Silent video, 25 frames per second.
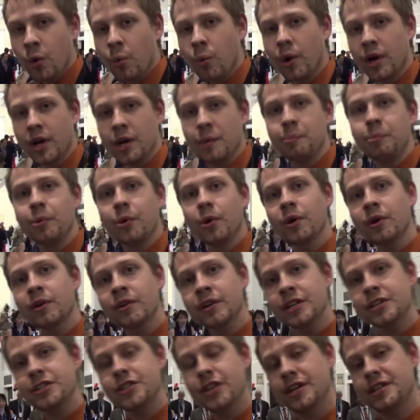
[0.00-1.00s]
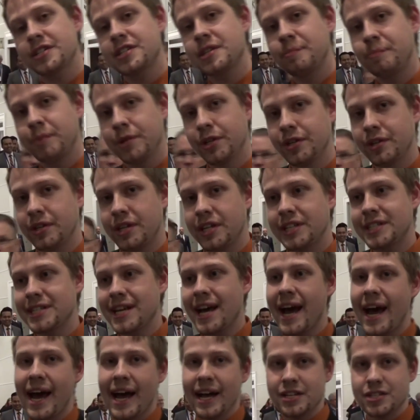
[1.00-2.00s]
What a border adjustability
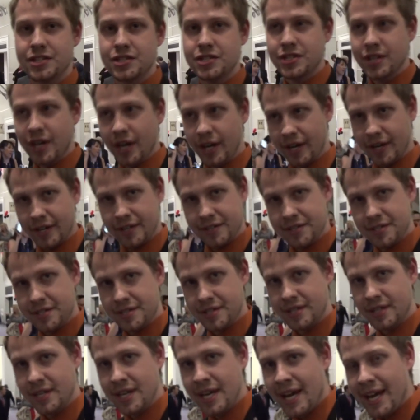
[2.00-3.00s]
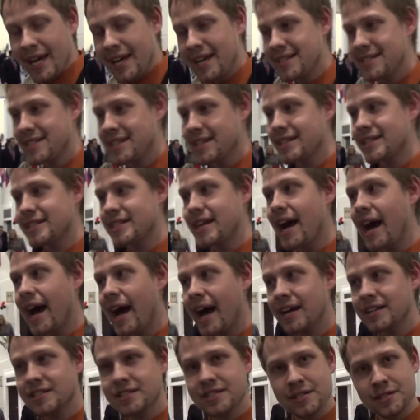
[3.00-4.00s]
tax does is it
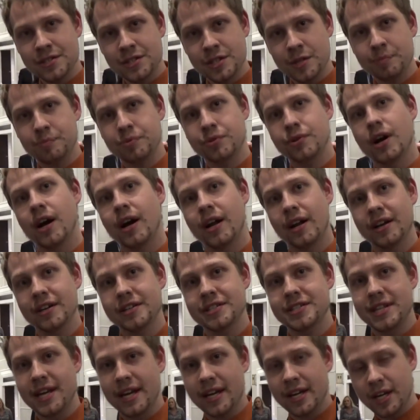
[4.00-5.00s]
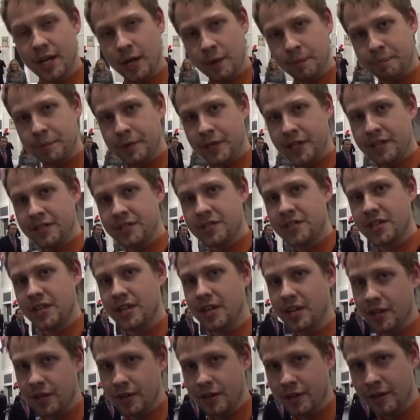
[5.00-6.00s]
taxes the products that companies
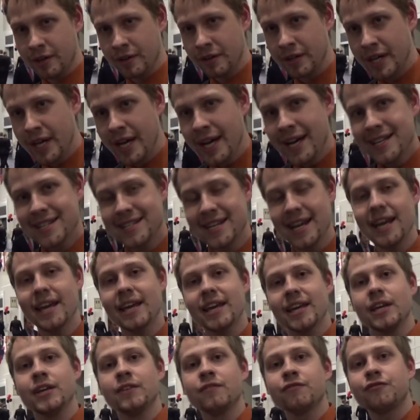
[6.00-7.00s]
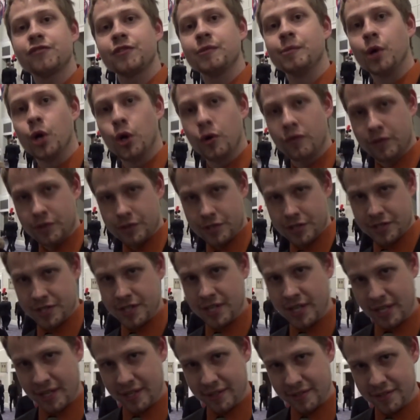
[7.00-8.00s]
here take in from
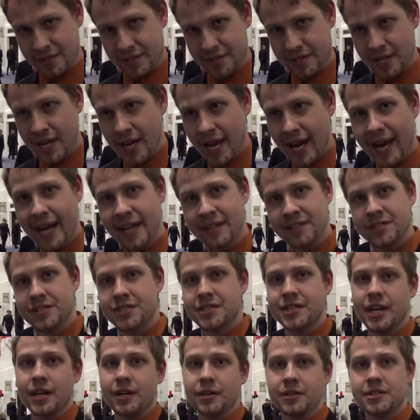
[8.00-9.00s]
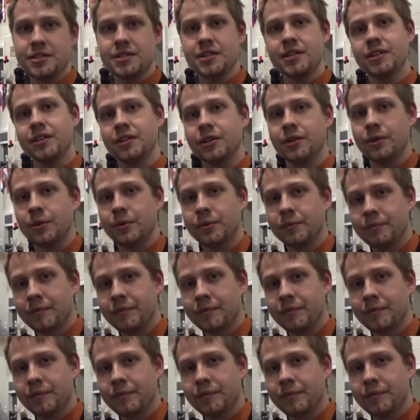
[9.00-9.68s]
overseas and sell to you.